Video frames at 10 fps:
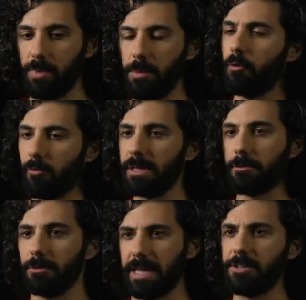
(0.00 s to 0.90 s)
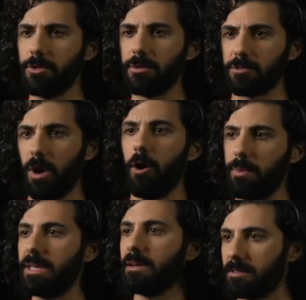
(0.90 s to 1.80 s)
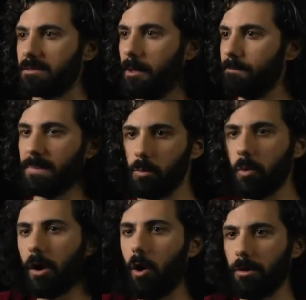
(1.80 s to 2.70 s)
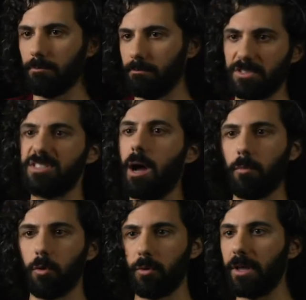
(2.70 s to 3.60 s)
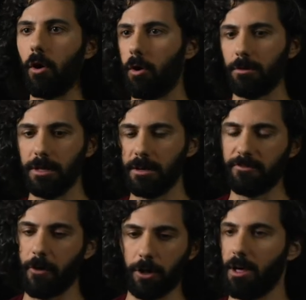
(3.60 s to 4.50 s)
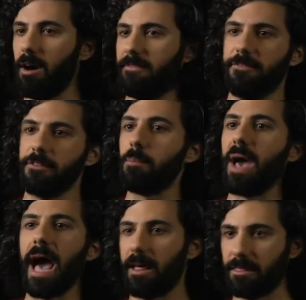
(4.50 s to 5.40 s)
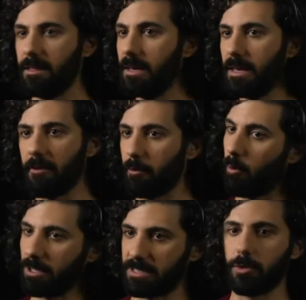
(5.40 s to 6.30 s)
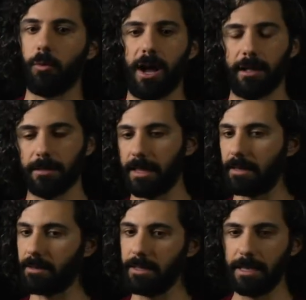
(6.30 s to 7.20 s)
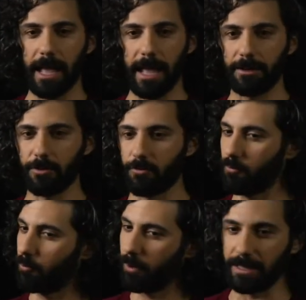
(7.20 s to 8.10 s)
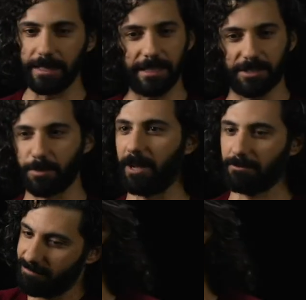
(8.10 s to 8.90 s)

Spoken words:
people really relate to as well, because we all stumble, we all fall off the path every once in a while, and really it's about